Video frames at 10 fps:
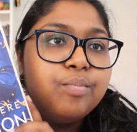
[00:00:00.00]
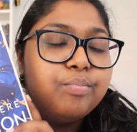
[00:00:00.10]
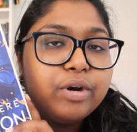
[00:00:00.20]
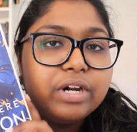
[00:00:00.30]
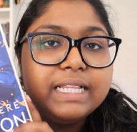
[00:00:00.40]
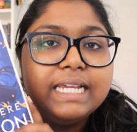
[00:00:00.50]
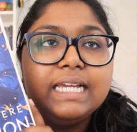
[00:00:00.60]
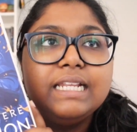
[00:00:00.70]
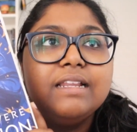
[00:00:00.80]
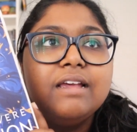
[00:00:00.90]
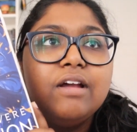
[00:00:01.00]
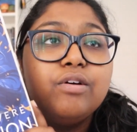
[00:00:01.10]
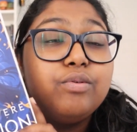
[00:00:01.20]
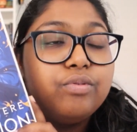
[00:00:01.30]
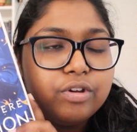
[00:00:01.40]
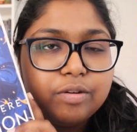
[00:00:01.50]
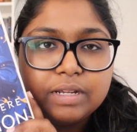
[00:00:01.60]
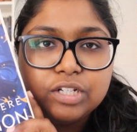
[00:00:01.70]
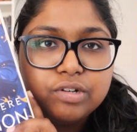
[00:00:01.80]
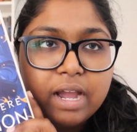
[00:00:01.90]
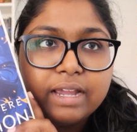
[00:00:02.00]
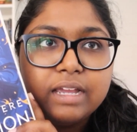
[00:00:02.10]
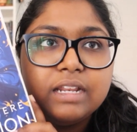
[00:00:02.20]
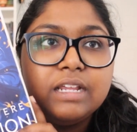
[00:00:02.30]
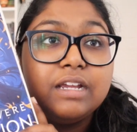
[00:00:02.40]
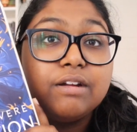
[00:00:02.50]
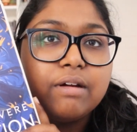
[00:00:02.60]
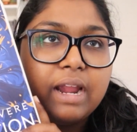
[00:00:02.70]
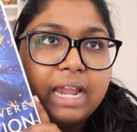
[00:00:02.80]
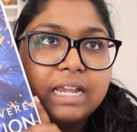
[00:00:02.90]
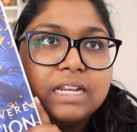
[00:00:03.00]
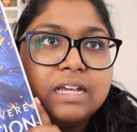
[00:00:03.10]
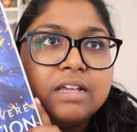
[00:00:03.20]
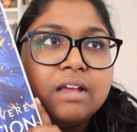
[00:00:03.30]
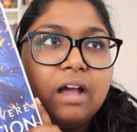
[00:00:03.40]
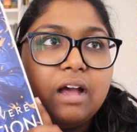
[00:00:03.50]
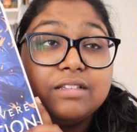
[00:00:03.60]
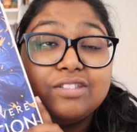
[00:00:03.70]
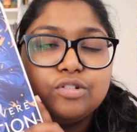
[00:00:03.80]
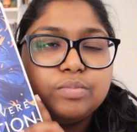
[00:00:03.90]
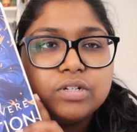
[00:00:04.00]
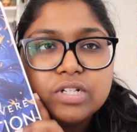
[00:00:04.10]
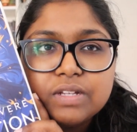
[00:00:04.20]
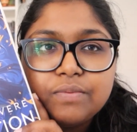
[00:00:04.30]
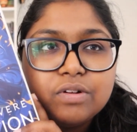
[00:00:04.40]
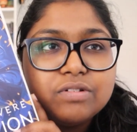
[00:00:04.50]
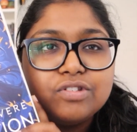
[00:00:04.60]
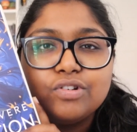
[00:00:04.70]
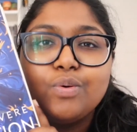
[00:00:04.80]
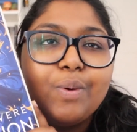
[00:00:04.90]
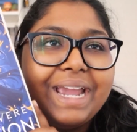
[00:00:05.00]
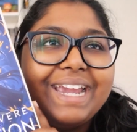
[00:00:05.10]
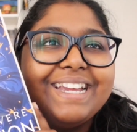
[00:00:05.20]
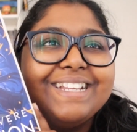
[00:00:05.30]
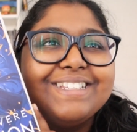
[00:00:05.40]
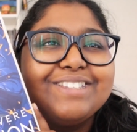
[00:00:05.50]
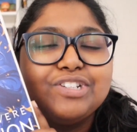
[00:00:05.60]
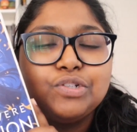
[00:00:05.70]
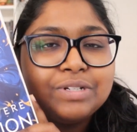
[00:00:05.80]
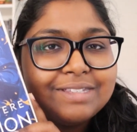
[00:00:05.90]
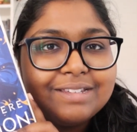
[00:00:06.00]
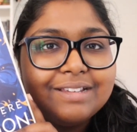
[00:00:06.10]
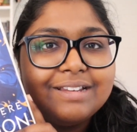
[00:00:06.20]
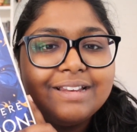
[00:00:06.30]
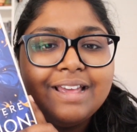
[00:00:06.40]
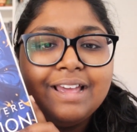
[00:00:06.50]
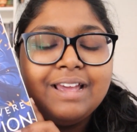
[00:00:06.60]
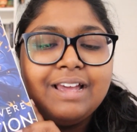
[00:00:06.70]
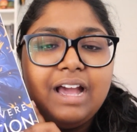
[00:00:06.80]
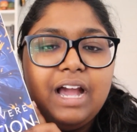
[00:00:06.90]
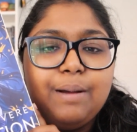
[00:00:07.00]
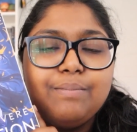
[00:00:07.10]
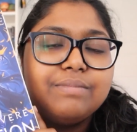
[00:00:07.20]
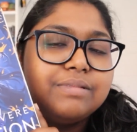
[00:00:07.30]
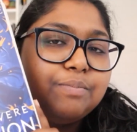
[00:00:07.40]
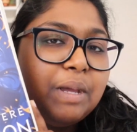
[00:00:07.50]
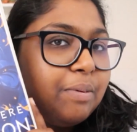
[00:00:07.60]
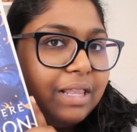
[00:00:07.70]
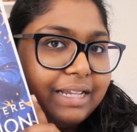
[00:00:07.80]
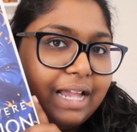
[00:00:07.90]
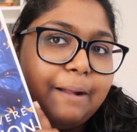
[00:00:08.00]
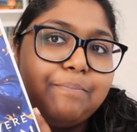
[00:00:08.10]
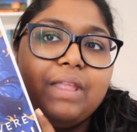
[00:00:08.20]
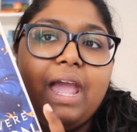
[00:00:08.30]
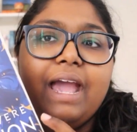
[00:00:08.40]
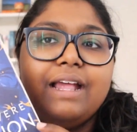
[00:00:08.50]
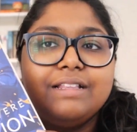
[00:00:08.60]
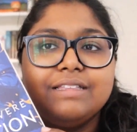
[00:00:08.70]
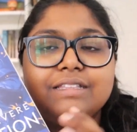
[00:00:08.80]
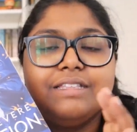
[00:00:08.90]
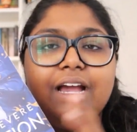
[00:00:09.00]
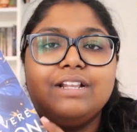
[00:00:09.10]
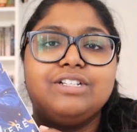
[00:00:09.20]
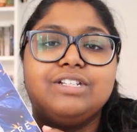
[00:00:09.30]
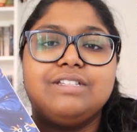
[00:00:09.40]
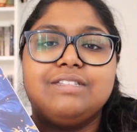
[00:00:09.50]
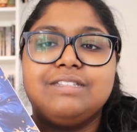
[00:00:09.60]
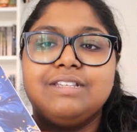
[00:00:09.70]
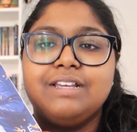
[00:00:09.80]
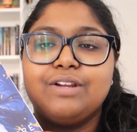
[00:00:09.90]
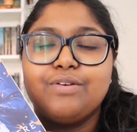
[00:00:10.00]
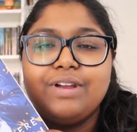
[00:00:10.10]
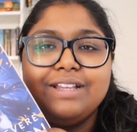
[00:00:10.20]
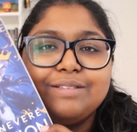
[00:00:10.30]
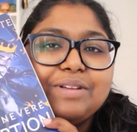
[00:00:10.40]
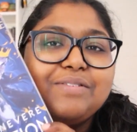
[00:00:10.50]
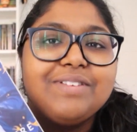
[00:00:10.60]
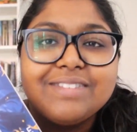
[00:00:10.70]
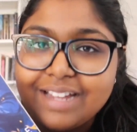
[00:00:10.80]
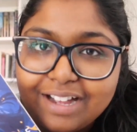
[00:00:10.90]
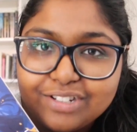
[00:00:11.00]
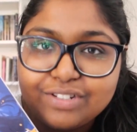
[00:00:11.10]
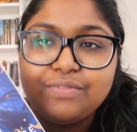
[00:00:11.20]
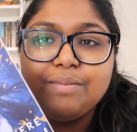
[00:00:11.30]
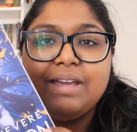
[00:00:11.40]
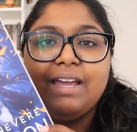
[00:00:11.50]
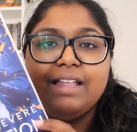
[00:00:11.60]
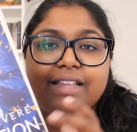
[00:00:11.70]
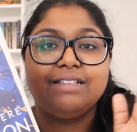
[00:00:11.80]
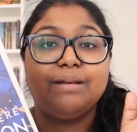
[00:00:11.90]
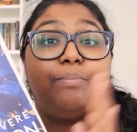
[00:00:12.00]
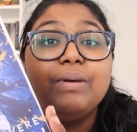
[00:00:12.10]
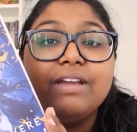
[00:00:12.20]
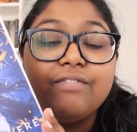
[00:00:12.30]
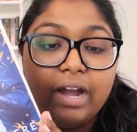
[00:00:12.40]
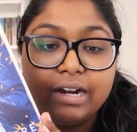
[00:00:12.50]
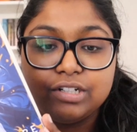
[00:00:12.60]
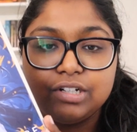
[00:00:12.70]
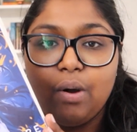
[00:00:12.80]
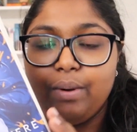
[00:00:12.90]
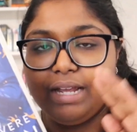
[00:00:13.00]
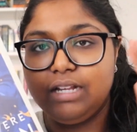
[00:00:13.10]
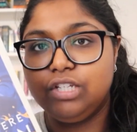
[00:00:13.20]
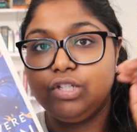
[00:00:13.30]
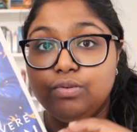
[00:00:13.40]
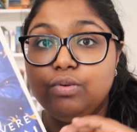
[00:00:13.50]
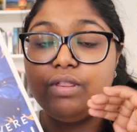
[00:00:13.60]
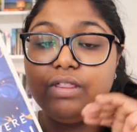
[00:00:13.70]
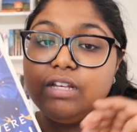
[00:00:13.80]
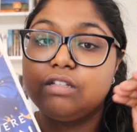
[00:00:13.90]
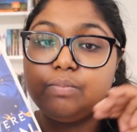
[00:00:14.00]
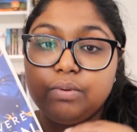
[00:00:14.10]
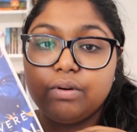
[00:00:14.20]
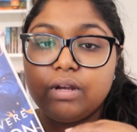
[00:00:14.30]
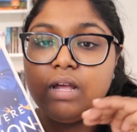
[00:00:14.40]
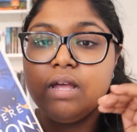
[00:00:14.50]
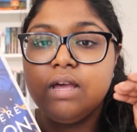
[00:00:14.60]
Merlin, Uther Pendragon, Igraine, Sir Percival, Sir Gawain, Sir Tristan, people like that. And that just creates a bit of nostalgia for me, and that's a big factor going into this book.